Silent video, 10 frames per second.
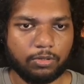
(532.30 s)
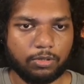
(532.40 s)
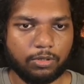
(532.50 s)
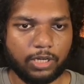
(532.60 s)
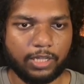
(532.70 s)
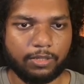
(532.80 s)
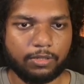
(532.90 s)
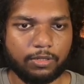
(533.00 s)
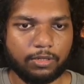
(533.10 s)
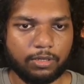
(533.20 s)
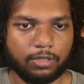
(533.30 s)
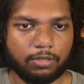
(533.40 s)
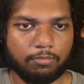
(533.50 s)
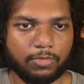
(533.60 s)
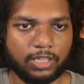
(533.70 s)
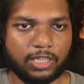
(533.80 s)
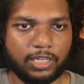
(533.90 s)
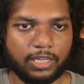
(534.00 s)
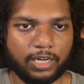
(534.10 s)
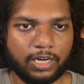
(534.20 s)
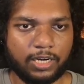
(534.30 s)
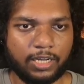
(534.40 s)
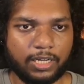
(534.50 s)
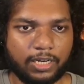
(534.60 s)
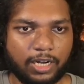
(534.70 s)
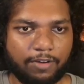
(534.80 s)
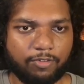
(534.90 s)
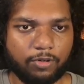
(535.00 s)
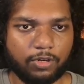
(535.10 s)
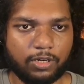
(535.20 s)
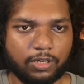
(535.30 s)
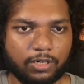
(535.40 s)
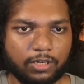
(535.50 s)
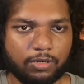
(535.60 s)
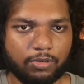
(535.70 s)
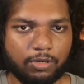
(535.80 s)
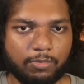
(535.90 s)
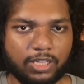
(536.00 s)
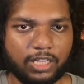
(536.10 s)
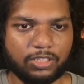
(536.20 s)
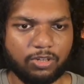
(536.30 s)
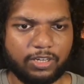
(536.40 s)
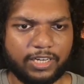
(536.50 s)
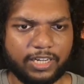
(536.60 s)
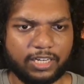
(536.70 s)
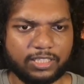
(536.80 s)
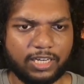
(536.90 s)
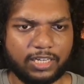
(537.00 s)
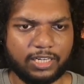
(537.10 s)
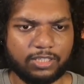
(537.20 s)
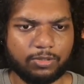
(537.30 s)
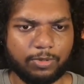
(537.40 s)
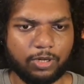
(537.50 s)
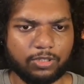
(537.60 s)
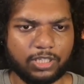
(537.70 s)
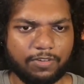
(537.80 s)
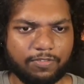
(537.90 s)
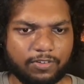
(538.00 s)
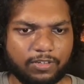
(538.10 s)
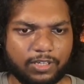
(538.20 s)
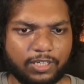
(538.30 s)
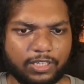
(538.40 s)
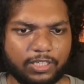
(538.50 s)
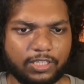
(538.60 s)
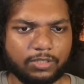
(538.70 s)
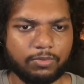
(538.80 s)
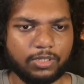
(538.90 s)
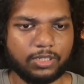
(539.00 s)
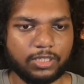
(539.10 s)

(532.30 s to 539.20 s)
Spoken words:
Okay, monthly, and here I have to, okay, monthly is already selected because I've created this one.